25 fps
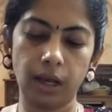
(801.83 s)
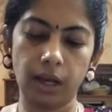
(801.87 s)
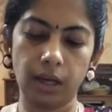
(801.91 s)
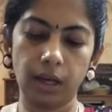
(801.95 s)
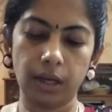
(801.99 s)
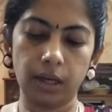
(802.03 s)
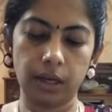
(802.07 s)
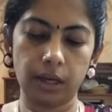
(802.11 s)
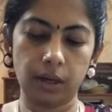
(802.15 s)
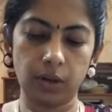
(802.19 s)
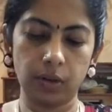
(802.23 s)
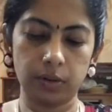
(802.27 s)

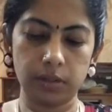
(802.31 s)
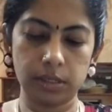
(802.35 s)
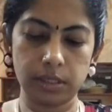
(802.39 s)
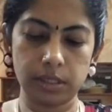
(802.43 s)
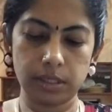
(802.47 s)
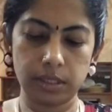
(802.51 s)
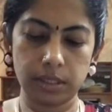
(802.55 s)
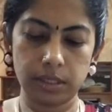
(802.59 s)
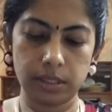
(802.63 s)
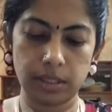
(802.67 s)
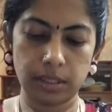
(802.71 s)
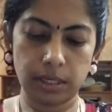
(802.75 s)
Now this
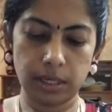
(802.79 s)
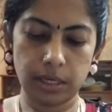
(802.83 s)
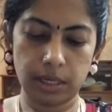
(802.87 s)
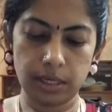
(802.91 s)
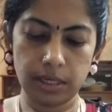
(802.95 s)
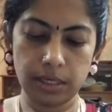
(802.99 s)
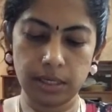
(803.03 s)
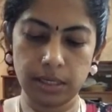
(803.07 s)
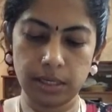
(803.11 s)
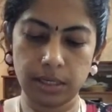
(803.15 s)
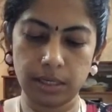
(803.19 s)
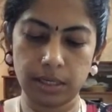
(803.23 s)
is
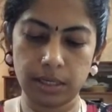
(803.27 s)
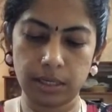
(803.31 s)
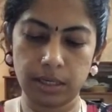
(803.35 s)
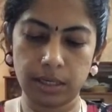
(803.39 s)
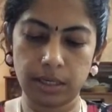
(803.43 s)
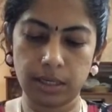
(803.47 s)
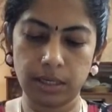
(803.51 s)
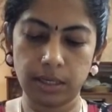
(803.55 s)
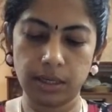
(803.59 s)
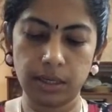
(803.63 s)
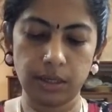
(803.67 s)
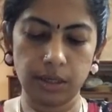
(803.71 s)
done.
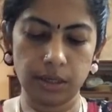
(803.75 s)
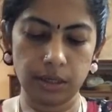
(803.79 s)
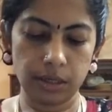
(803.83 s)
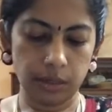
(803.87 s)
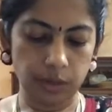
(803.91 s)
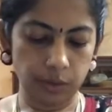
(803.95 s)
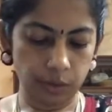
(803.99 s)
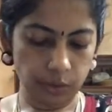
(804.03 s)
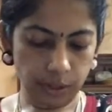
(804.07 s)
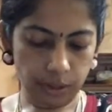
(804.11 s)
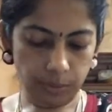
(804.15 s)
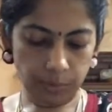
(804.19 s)

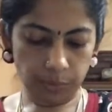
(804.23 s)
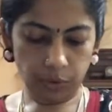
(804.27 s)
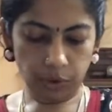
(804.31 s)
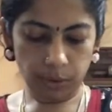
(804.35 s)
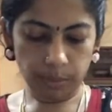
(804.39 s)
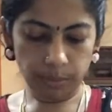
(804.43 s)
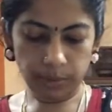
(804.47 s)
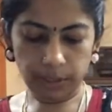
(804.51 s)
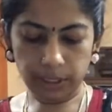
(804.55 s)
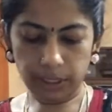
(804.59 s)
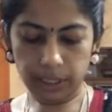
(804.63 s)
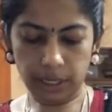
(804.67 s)
You can
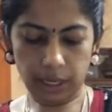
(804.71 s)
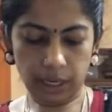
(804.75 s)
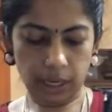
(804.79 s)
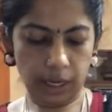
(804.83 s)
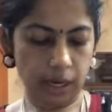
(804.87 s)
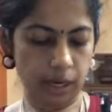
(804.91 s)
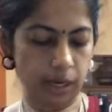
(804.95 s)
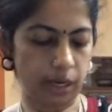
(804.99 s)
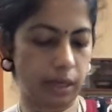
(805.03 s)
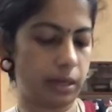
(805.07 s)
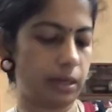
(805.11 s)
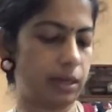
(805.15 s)
probably
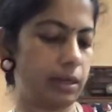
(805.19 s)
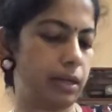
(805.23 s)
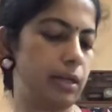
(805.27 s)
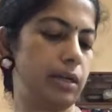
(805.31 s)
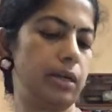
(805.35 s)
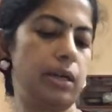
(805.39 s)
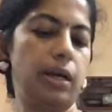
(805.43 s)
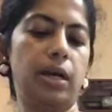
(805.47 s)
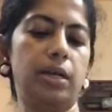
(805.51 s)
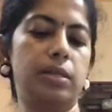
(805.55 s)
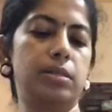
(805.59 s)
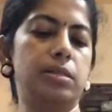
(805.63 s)
add
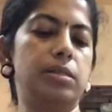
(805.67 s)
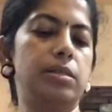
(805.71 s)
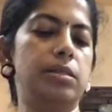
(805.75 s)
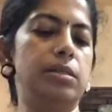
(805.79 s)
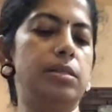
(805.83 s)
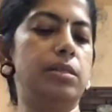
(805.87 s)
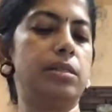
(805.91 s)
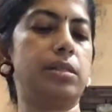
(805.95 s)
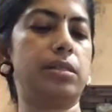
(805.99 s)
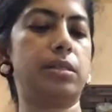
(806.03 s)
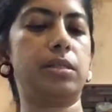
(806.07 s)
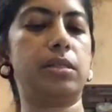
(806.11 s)

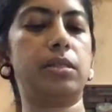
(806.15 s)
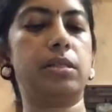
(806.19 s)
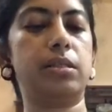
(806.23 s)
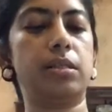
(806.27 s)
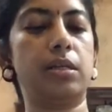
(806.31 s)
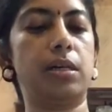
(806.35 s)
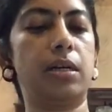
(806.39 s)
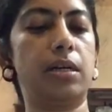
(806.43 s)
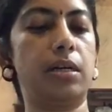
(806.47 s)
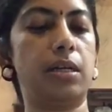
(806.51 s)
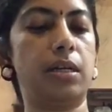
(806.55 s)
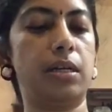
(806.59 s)
tassels
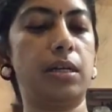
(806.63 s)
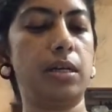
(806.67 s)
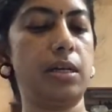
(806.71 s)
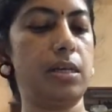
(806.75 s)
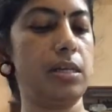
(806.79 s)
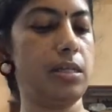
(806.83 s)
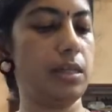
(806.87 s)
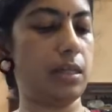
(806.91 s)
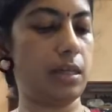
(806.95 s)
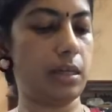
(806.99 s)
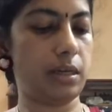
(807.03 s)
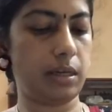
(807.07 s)

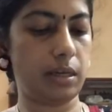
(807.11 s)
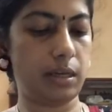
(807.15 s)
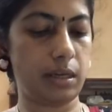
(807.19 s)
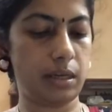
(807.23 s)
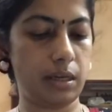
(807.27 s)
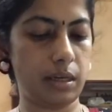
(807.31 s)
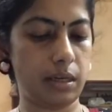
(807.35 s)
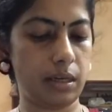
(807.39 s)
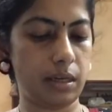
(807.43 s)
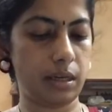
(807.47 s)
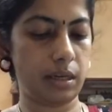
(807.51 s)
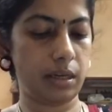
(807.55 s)
underneath,
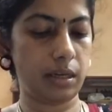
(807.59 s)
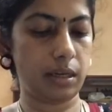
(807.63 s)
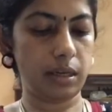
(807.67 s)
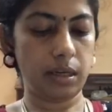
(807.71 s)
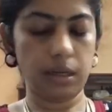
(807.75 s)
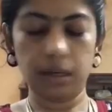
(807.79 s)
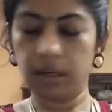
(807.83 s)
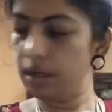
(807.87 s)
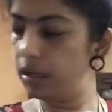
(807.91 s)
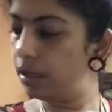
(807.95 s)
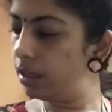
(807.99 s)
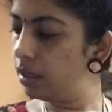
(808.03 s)

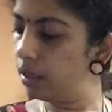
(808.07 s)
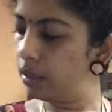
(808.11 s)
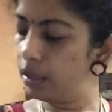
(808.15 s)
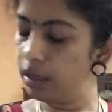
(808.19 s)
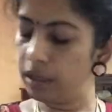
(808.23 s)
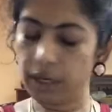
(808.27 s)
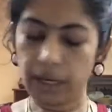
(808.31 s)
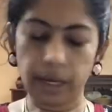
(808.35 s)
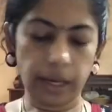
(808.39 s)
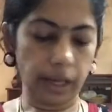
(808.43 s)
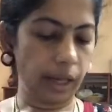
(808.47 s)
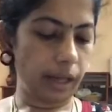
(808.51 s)

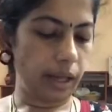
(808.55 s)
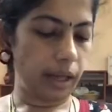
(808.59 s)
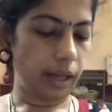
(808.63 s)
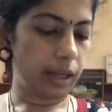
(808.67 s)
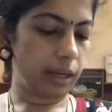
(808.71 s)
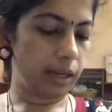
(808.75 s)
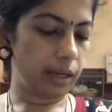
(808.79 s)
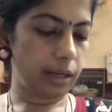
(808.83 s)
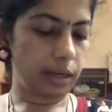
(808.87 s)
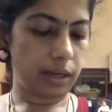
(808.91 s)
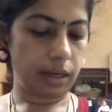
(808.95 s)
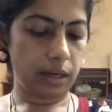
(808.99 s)

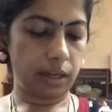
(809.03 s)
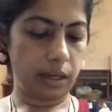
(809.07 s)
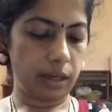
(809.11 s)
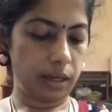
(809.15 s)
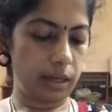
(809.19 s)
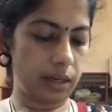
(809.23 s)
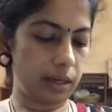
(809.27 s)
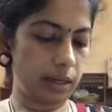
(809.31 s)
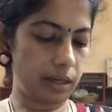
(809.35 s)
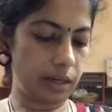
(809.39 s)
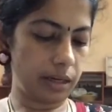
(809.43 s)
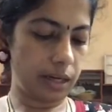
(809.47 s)
and
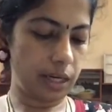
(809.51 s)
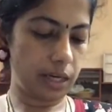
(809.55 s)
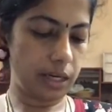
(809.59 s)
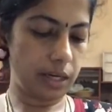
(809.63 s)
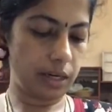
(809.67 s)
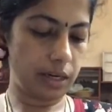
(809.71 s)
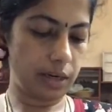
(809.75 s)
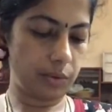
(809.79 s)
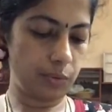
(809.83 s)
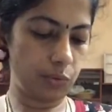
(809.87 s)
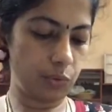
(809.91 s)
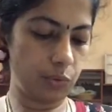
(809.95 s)
I'll
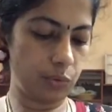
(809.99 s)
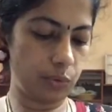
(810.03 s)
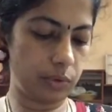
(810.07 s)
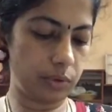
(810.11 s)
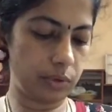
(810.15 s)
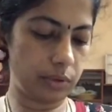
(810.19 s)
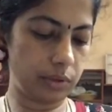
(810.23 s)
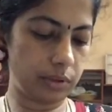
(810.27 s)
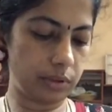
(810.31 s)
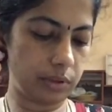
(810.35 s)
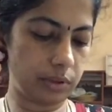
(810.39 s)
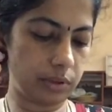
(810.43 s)
remove
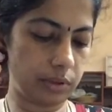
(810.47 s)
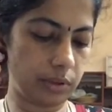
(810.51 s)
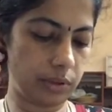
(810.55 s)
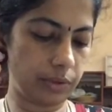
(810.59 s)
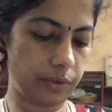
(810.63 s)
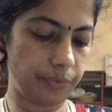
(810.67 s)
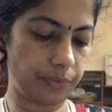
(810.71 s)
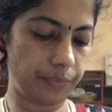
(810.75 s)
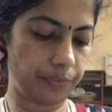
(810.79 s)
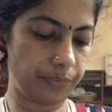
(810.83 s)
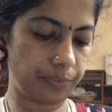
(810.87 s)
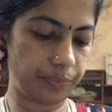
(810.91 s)

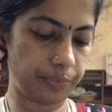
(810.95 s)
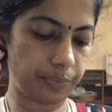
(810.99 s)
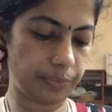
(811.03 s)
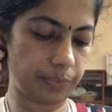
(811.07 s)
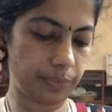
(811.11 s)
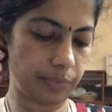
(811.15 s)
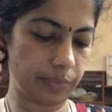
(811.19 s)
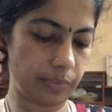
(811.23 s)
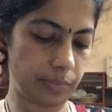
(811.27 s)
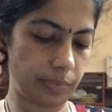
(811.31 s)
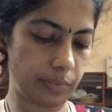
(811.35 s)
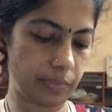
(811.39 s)

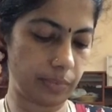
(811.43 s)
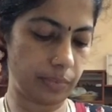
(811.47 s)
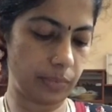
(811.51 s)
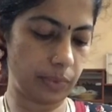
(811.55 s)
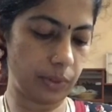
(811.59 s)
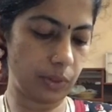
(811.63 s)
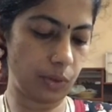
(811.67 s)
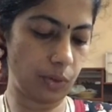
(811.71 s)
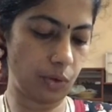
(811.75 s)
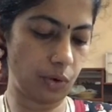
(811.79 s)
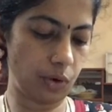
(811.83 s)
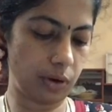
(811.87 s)

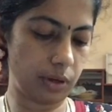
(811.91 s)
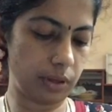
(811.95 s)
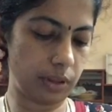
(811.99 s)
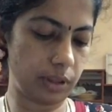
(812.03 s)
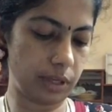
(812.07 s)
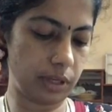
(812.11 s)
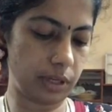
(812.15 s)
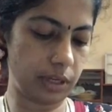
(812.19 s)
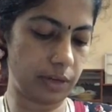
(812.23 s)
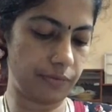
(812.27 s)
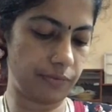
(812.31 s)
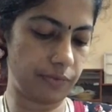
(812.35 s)
the knot
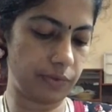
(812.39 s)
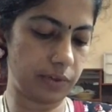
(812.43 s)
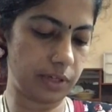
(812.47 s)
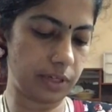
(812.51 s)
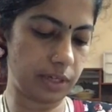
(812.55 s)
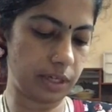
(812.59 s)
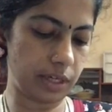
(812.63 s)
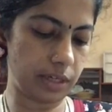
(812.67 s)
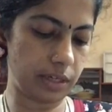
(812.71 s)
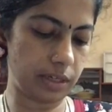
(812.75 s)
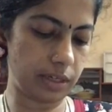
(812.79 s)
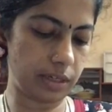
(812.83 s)
that I've
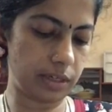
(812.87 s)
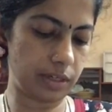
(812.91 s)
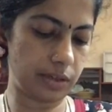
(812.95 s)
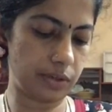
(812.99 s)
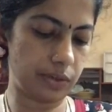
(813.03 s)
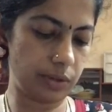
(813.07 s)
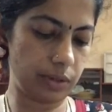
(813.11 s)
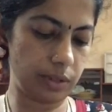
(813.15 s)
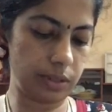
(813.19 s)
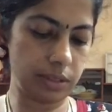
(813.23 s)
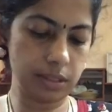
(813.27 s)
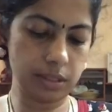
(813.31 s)
done to
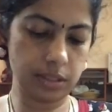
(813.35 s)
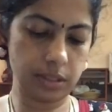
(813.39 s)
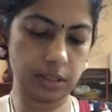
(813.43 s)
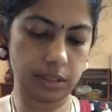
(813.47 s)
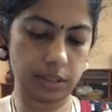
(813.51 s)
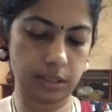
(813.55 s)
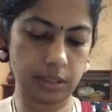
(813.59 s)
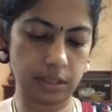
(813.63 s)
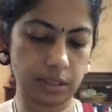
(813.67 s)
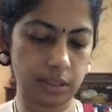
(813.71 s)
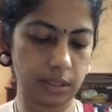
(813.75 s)
this.